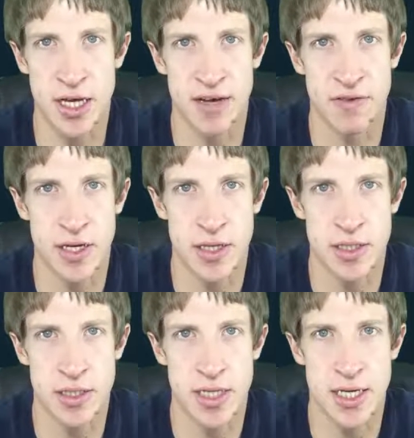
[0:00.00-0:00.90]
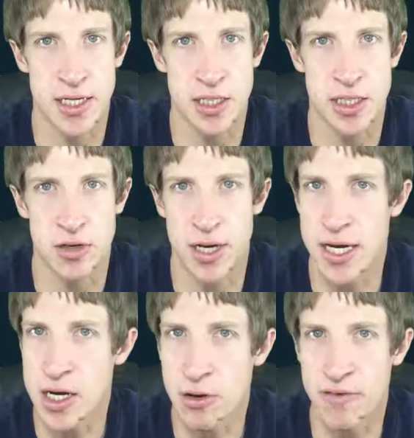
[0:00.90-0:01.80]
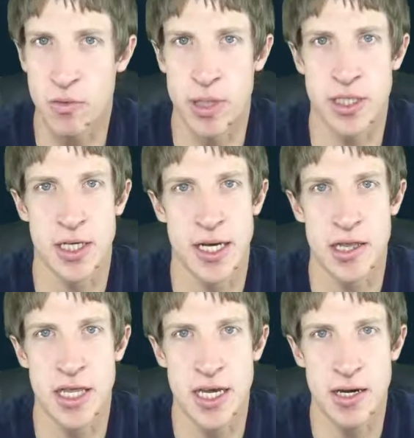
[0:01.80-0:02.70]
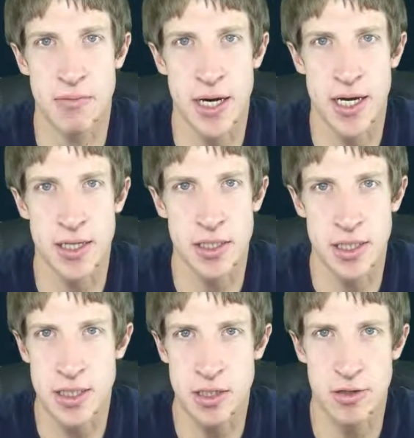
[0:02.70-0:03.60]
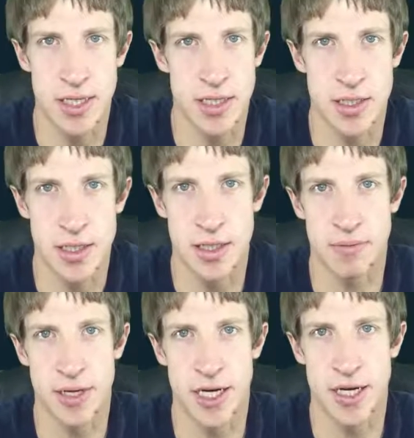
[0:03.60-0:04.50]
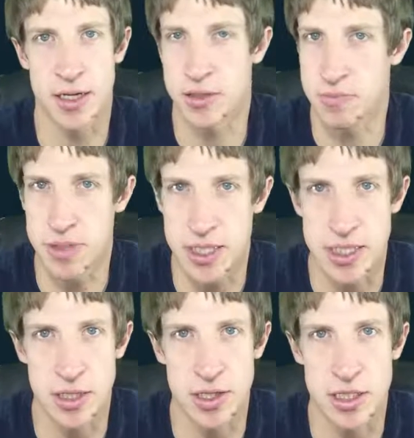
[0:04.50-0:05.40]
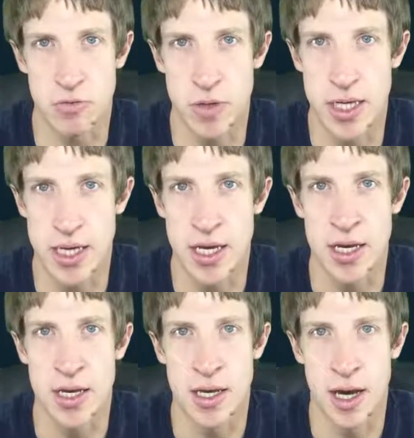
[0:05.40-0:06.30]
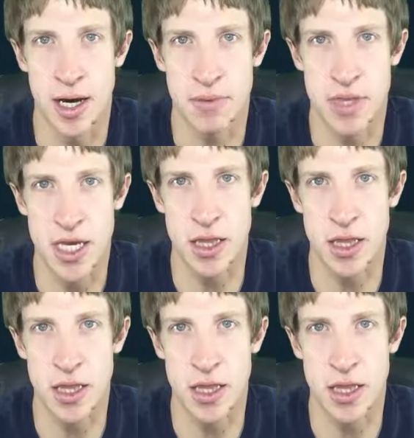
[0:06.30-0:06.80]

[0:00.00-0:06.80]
dive into this thing. So I know everybody's kind of thinking about it, so let's go ahead and talk about it. It's a big deal this week. Um, the